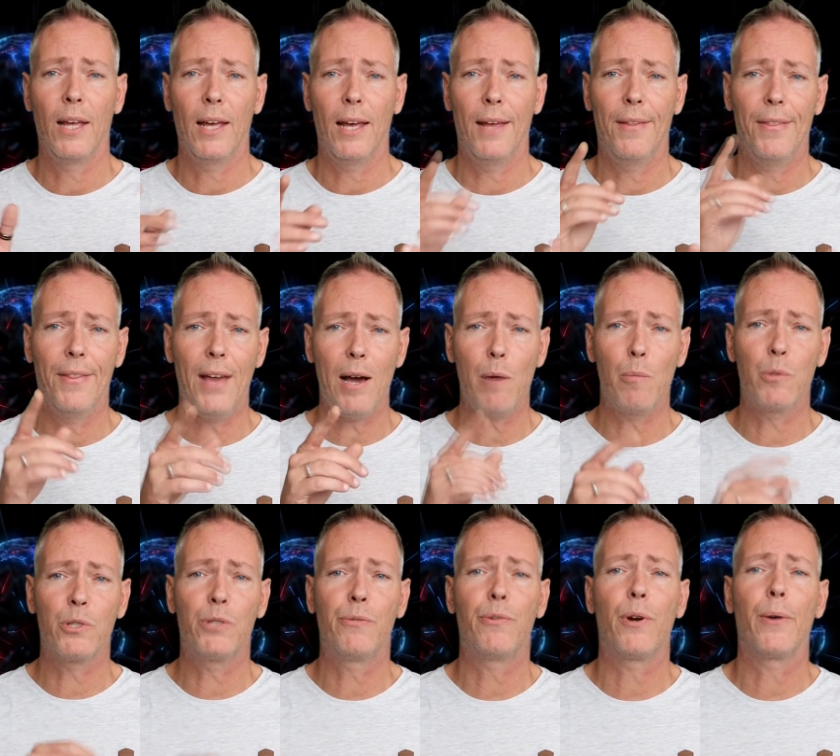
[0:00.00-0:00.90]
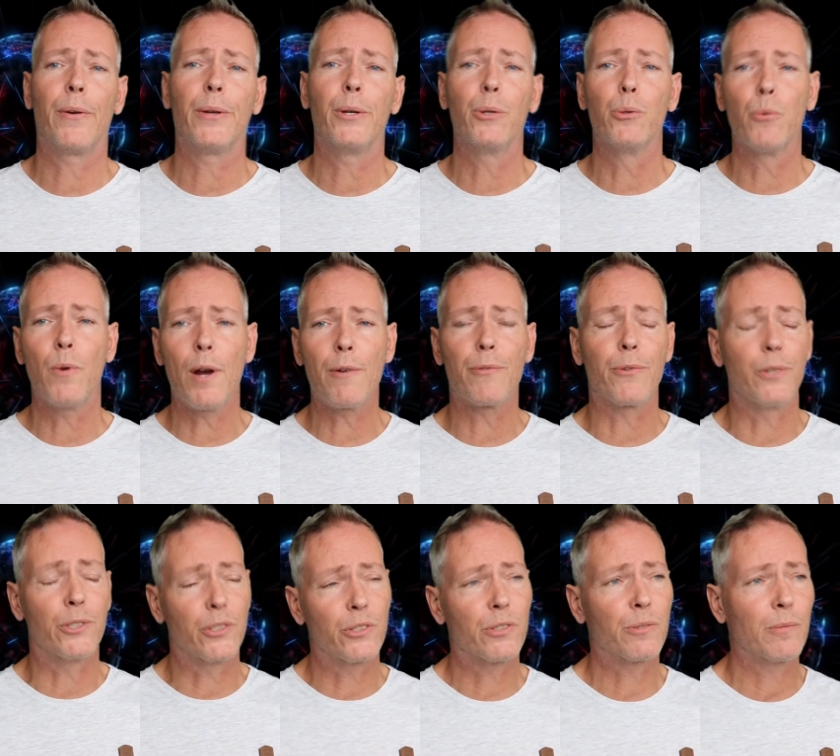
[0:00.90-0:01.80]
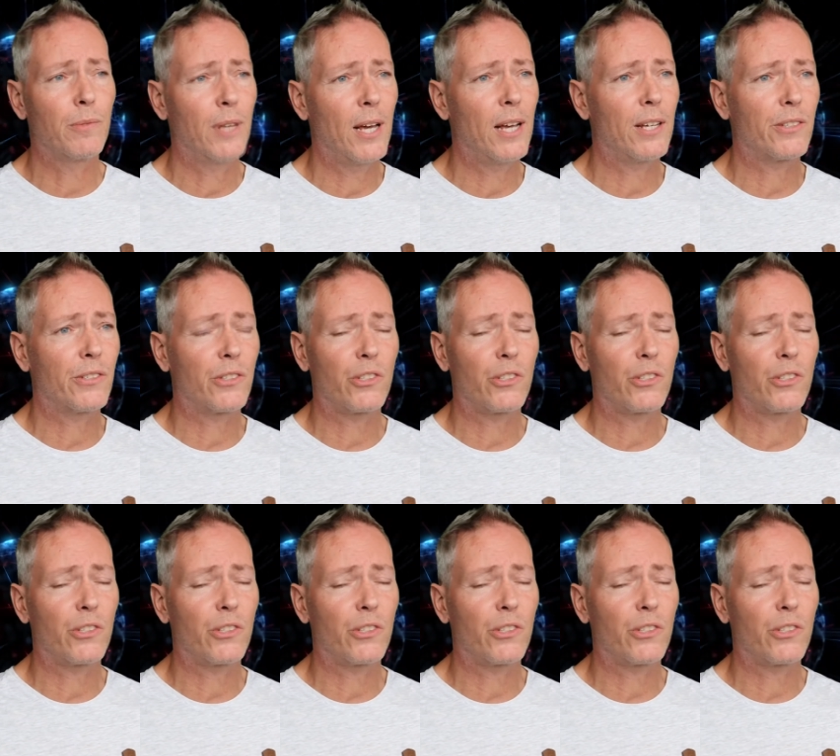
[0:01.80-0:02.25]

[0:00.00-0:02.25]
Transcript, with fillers: And that was a very good reference, as